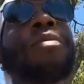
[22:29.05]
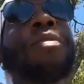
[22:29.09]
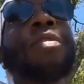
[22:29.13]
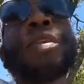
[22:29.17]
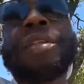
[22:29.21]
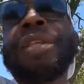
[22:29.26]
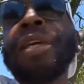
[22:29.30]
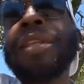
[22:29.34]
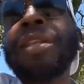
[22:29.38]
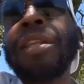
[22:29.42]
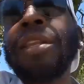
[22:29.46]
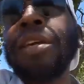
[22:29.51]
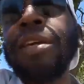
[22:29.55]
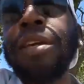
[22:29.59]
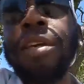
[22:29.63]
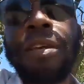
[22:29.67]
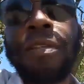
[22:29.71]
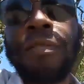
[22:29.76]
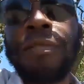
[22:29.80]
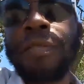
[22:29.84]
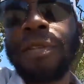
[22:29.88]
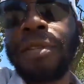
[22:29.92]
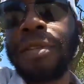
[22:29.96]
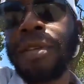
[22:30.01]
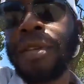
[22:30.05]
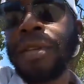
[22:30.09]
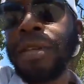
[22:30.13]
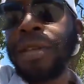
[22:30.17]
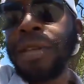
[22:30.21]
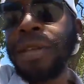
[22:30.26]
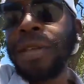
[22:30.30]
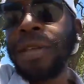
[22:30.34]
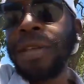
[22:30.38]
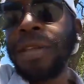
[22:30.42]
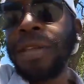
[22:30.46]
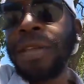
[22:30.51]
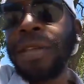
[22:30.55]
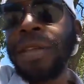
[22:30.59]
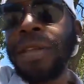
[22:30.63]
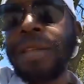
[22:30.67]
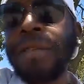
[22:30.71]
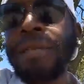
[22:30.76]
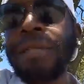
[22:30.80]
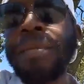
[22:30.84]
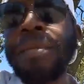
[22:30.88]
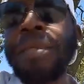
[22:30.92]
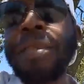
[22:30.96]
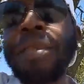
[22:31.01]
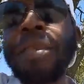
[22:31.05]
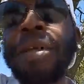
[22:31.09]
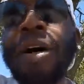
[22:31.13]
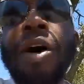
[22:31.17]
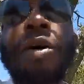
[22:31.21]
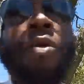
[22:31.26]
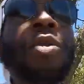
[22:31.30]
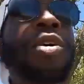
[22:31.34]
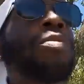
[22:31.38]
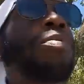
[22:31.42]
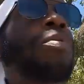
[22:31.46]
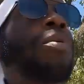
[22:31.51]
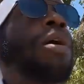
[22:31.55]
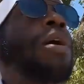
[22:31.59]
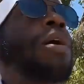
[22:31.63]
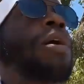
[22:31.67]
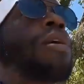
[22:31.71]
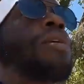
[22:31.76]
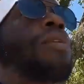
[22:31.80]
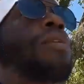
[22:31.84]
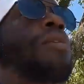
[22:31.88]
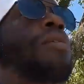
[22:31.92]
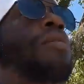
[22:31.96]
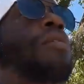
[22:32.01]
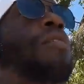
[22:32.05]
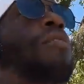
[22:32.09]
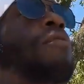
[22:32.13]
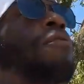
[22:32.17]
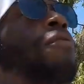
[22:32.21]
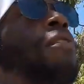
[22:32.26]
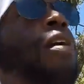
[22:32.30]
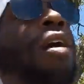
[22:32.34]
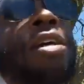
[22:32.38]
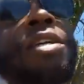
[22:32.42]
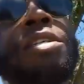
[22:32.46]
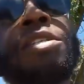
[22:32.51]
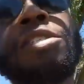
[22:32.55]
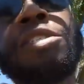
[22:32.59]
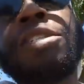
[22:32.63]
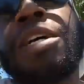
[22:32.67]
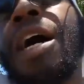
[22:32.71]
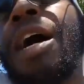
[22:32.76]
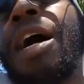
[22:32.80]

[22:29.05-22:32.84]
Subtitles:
over, and then leave. Always bragging on her fucking